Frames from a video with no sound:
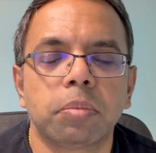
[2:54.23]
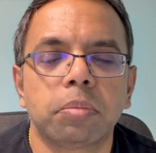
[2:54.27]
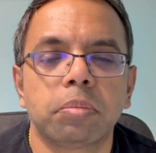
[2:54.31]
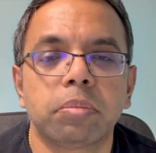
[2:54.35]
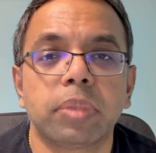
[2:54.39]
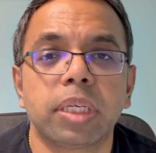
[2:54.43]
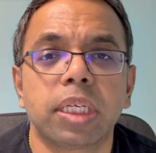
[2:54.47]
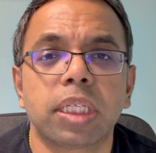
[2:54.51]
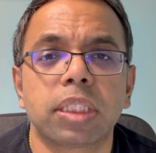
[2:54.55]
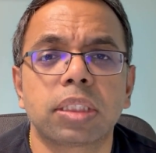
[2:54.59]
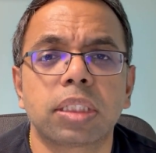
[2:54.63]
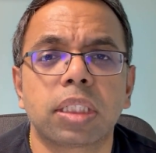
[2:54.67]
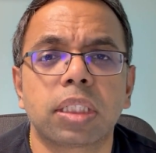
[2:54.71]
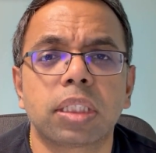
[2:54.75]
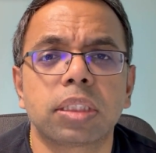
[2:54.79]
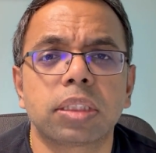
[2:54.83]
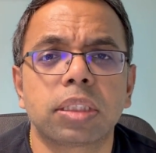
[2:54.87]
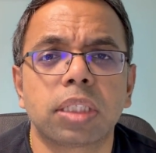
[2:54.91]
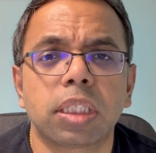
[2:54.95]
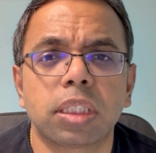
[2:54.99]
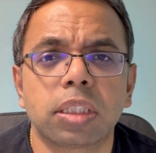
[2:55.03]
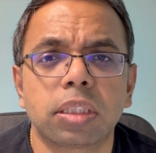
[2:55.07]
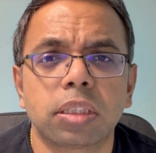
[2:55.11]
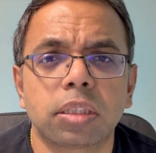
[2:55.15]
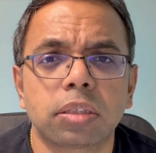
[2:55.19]
make certain
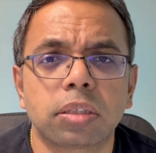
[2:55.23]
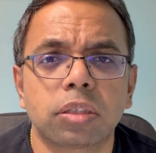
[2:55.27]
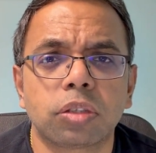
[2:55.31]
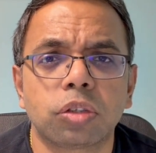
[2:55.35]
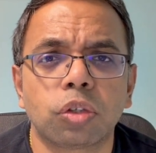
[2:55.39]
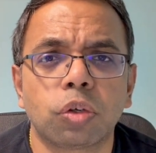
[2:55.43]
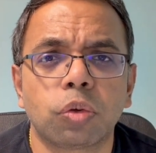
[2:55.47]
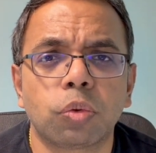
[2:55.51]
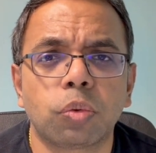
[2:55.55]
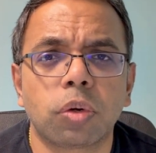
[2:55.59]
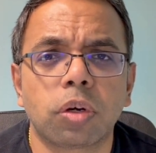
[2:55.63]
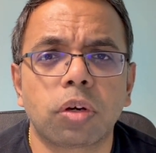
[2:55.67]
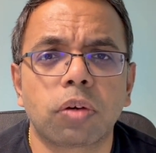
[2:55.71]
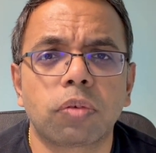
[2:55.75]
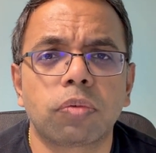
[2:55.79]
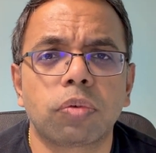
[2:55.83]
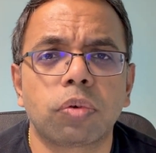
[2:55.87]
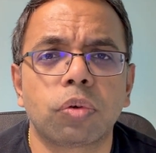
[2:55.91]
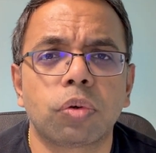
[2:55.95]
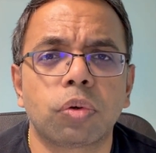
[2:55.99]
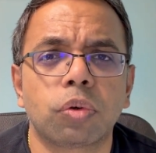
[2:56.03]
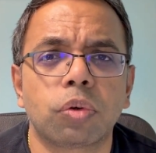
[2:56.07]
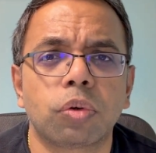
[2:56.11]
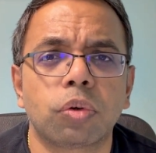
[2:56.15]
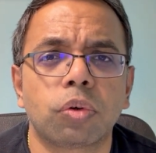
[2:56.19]
changes in your workflow,
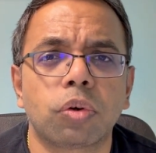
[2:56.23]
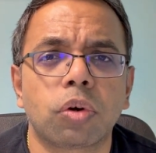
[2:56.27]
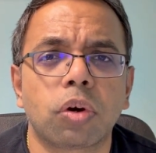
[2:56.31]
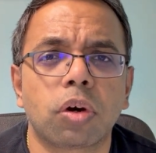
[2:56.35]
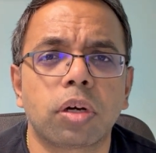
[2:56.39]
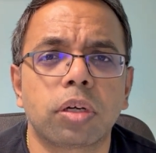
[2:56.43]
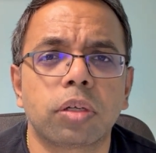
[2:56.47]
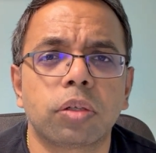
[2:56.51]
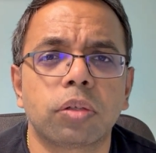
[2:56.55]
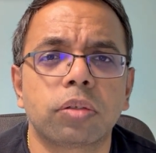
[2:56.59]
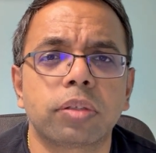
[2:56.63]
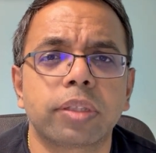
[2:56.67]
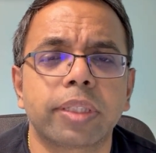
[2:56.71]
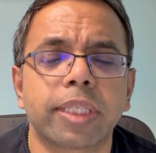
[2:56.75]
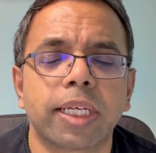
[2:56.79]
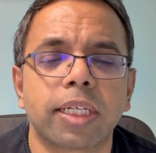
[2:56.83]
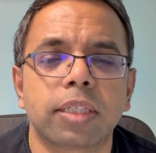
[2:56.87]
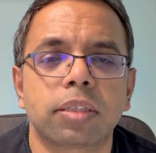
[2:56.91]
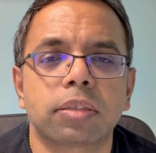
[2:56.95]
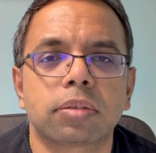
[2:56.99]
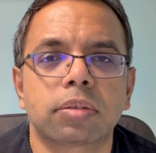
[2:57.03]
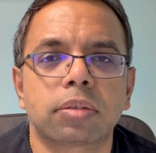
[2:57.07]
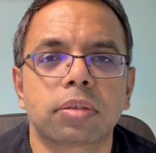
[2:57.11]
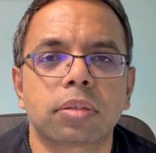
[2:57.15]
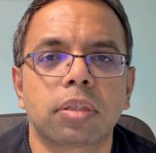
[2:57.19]
or
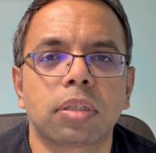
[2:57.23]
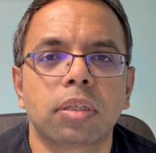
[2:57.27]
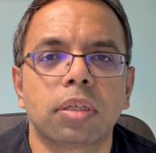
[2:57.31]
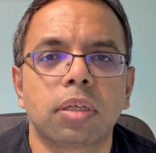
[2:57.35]
things